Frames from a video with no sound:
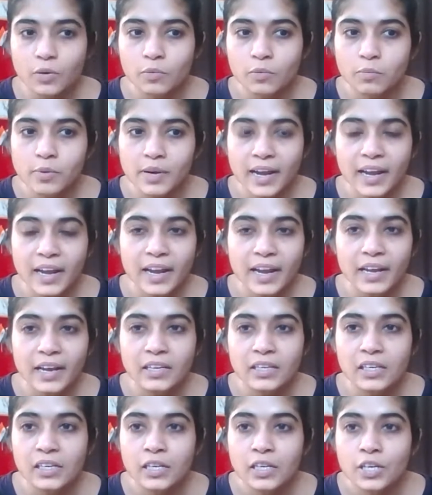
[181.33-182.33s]
or
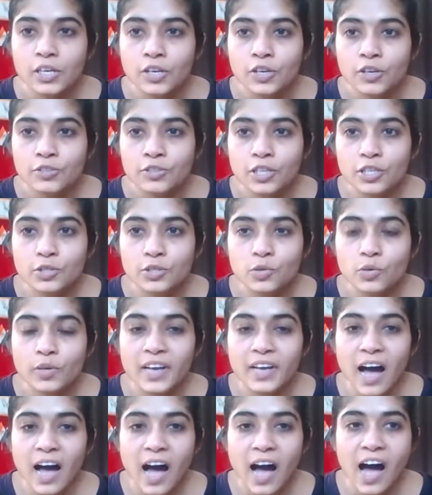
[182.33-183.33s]
brain, just
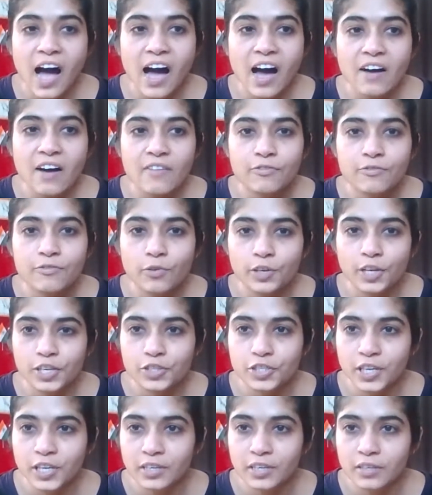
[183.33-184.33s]
doing half
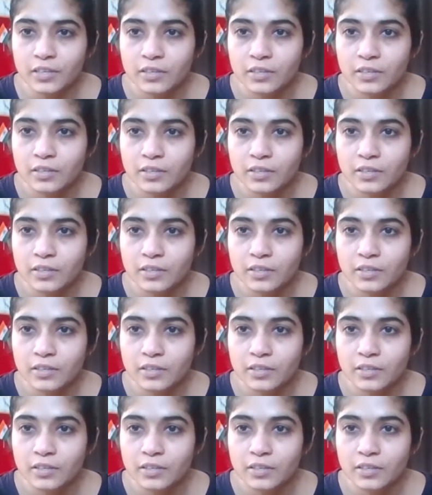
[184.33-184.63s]
rotation.